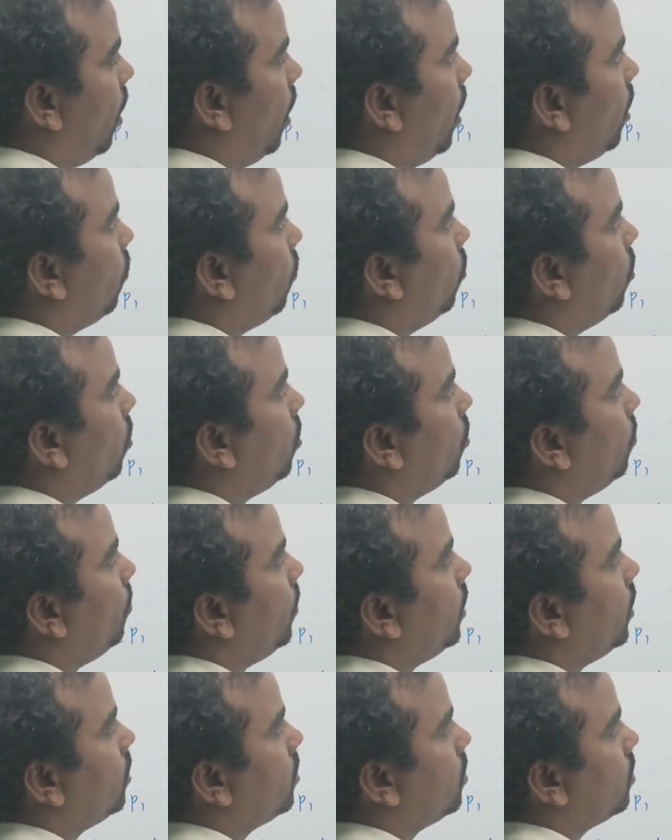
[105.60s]
RO2
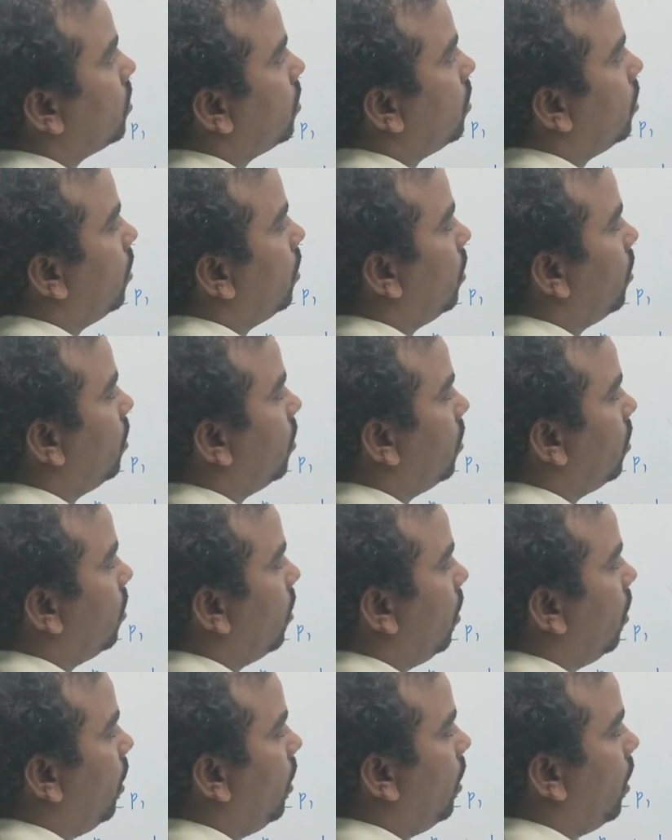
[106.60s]
means,
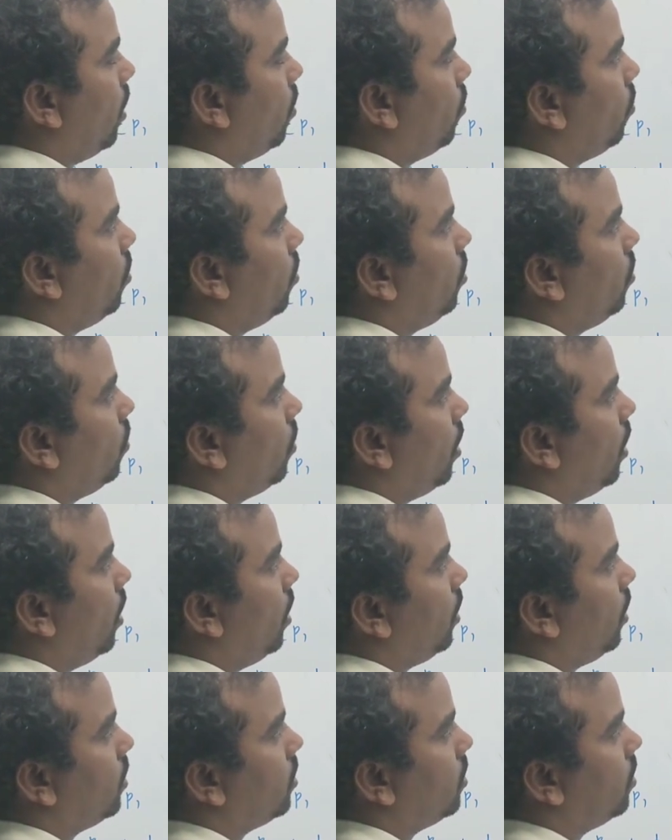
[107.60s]
and RO to
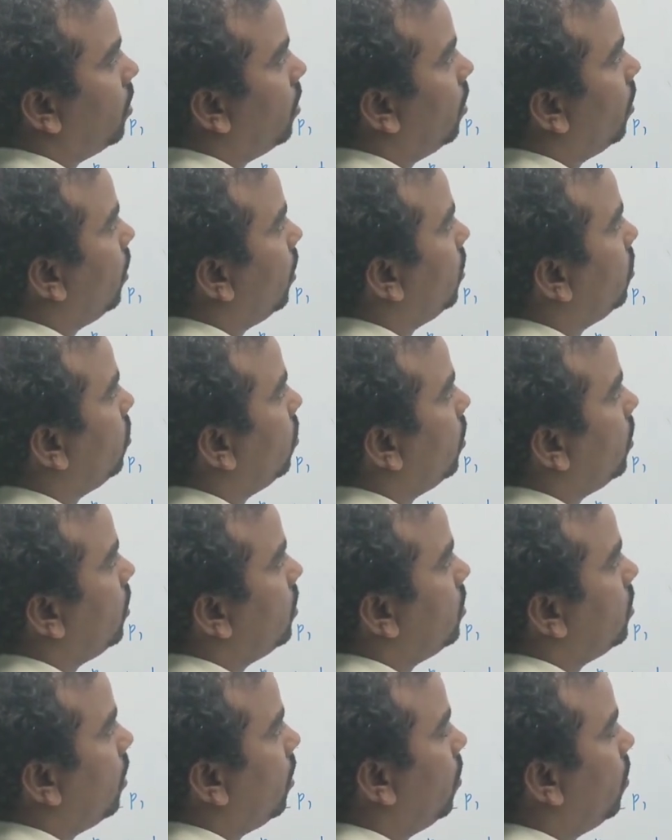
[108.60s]
Rx ratio
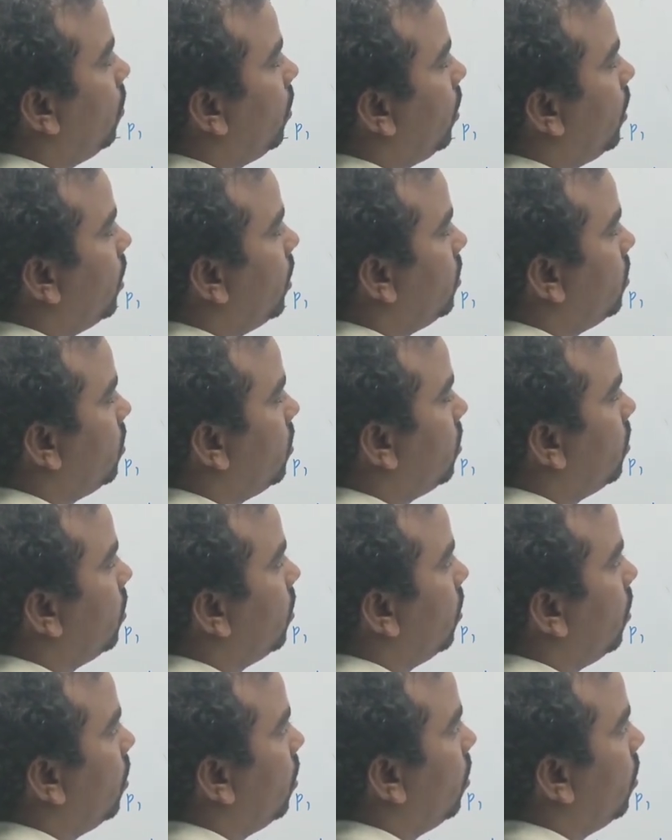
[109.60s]
is unknown gas